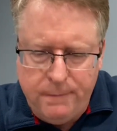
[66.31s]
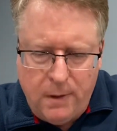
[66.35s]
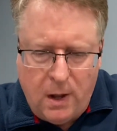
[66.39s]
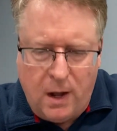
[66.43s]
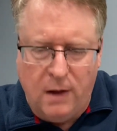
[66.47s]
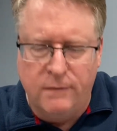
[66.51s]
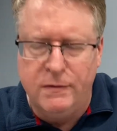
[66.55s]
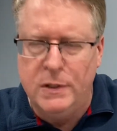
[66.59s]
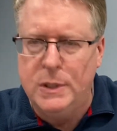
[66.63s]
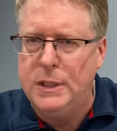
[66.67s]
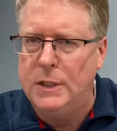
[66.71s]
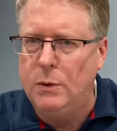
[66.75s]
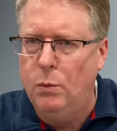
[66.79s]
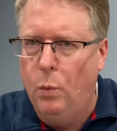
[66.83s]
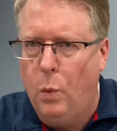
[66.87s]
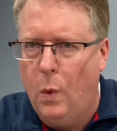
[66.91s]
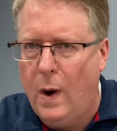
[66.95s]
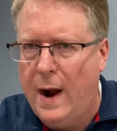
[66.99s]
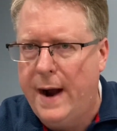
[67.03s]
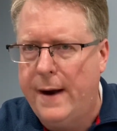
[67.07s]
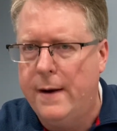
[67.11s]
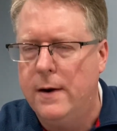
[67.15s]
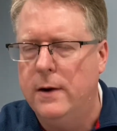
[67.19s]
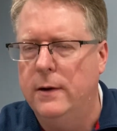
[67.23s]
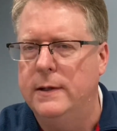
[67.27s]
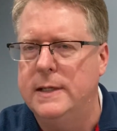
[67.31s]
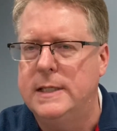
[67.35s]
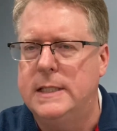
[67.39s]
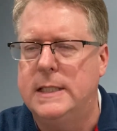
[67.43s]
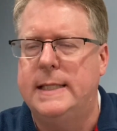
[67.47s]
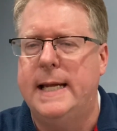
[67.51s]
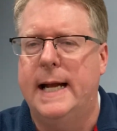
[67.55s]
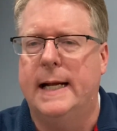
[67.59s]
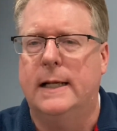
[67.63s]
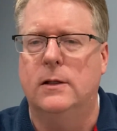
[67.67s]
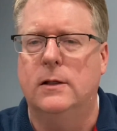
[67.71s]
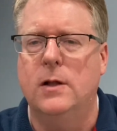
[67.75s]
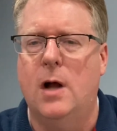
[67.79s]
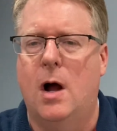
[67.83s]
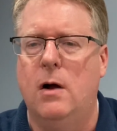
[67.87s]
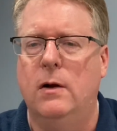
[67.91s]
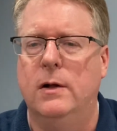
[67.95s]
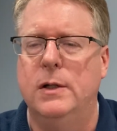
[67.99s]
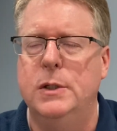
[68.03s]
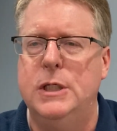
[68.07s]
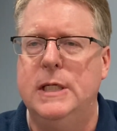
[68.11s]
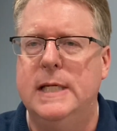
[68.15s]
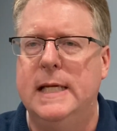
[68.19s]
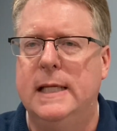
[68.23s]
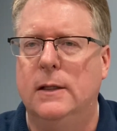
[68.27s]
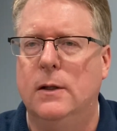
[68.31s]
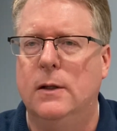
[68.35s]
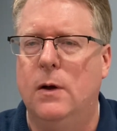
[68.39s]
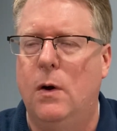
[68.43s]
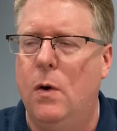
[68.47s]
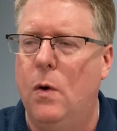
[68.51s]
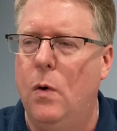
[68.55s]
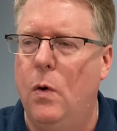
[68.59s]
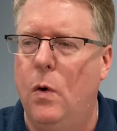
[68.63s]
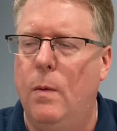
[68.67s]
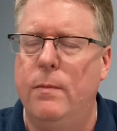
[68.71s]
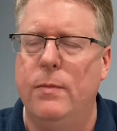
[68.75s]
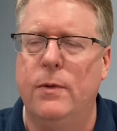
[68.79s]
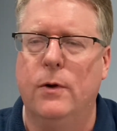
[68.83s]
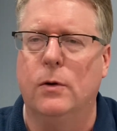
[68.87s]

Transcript: obviously wireless technology in the home,